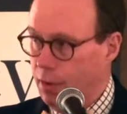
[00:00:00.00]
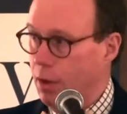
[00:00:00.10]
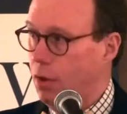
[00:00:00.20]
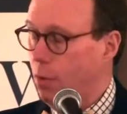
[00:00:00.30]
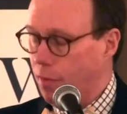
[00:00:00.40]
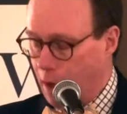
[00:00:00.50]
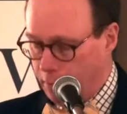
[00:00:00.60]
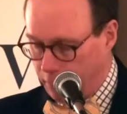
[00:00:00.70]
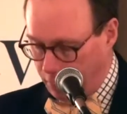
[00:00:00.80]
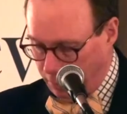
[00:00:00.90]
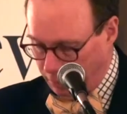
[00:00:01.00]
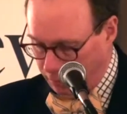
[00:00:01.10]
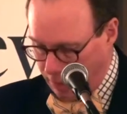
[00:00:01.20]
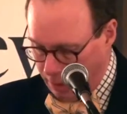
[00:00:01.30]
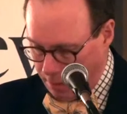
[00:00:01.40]
in
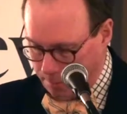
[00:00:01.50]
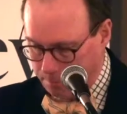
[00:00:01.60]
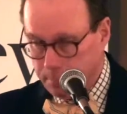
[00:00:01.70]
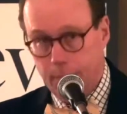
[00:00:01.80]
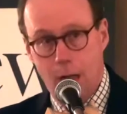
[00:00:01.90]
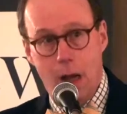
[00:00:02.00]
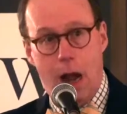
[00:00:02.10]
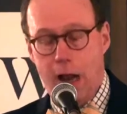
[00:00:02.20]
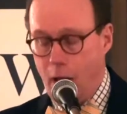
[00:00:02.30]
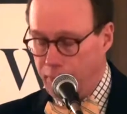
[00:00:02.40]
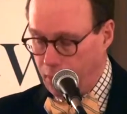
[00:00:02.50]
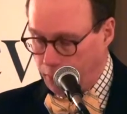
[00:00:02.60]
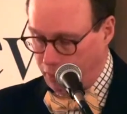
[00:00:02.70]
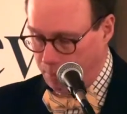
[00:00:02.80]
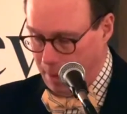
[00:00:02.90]
2016. I also
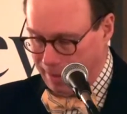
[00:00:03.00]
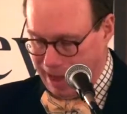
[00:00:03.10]
suspect,